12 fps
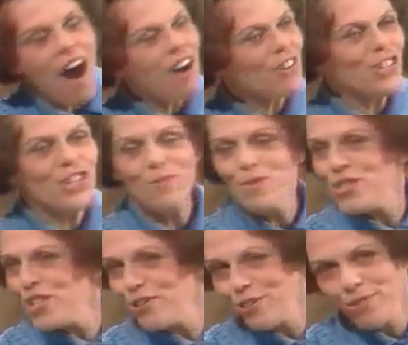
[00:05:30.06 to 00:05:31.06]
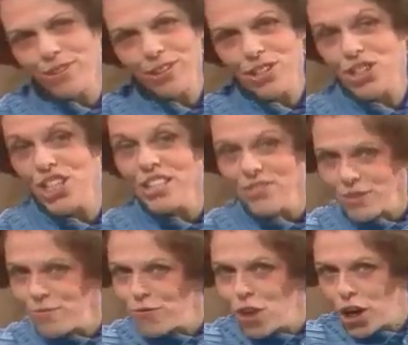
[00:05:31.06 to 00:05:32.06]
Oh, she was so thrilled, because she lives
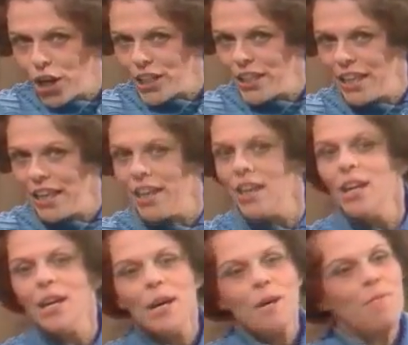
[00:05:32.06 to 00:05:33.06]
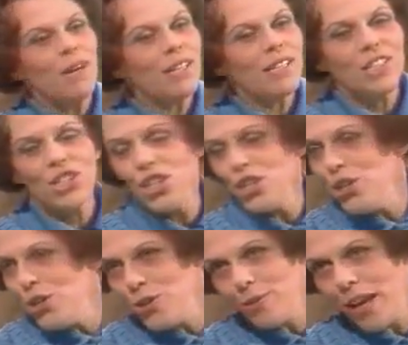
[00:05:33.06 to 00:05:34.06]
in Florida now, but she
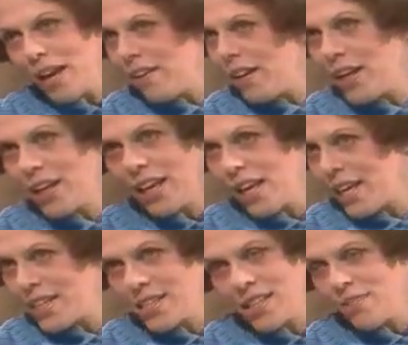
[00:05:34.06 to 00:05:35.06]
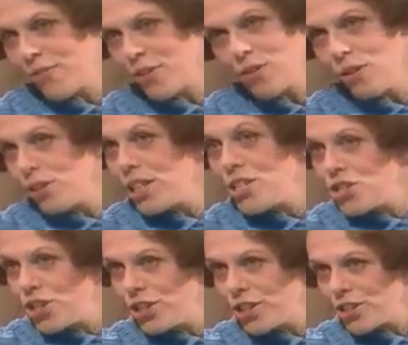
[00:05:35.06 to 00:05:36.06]
knew how I ached for all these
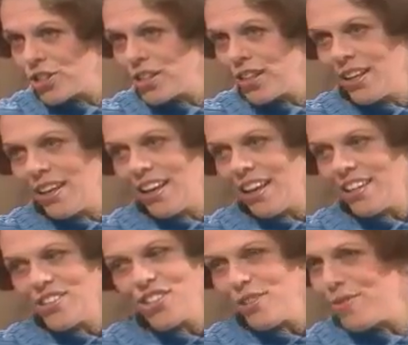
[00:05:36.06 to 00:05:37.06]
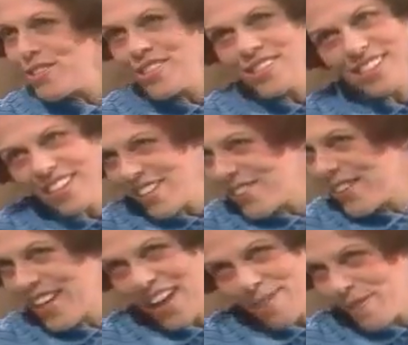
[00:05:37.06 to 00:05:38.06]
years, and she was so
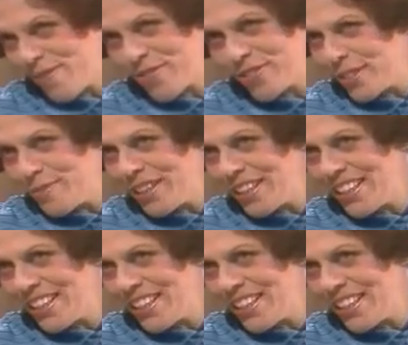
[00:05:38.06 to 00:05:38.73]
happy for me.